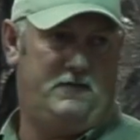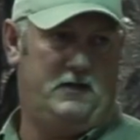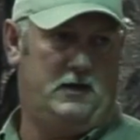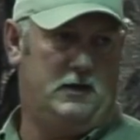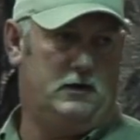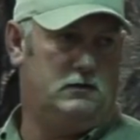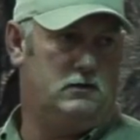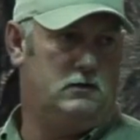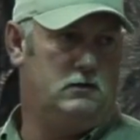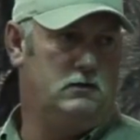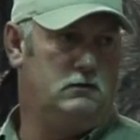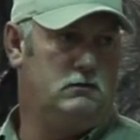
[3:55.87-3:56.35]

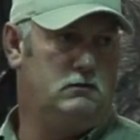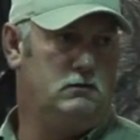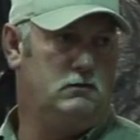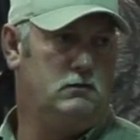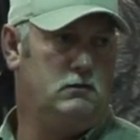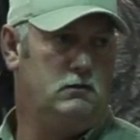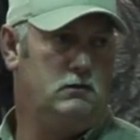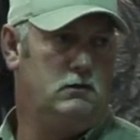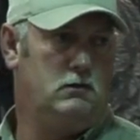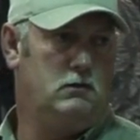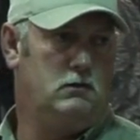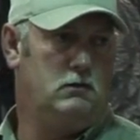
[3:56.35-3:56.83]
feet,
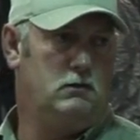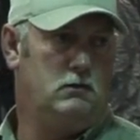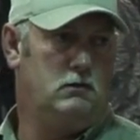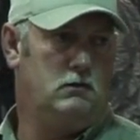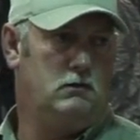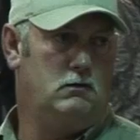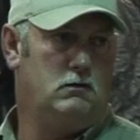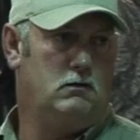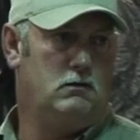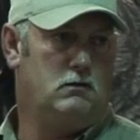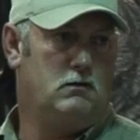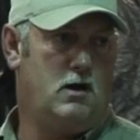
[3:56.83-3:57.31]

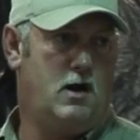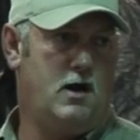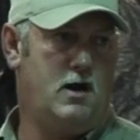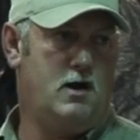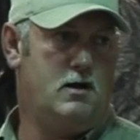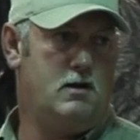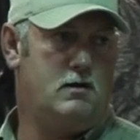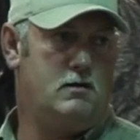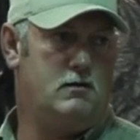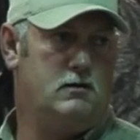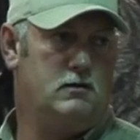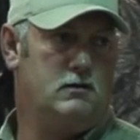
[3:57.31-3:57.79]

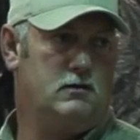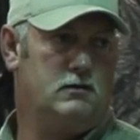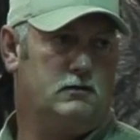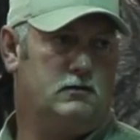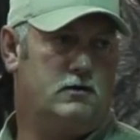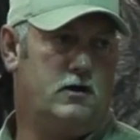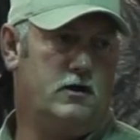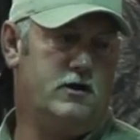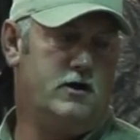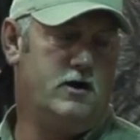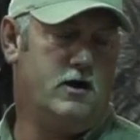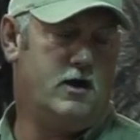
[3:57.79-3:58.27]
right?
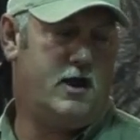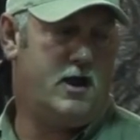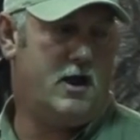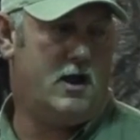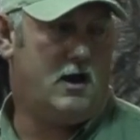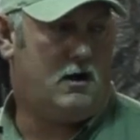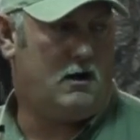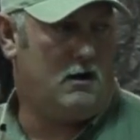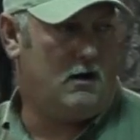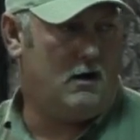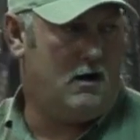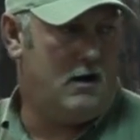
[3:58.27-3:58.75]
Turn your
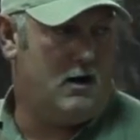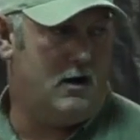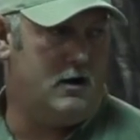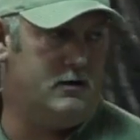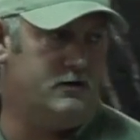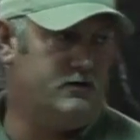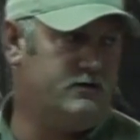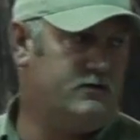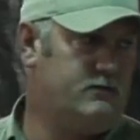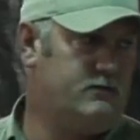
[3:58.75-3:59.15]
kicker on,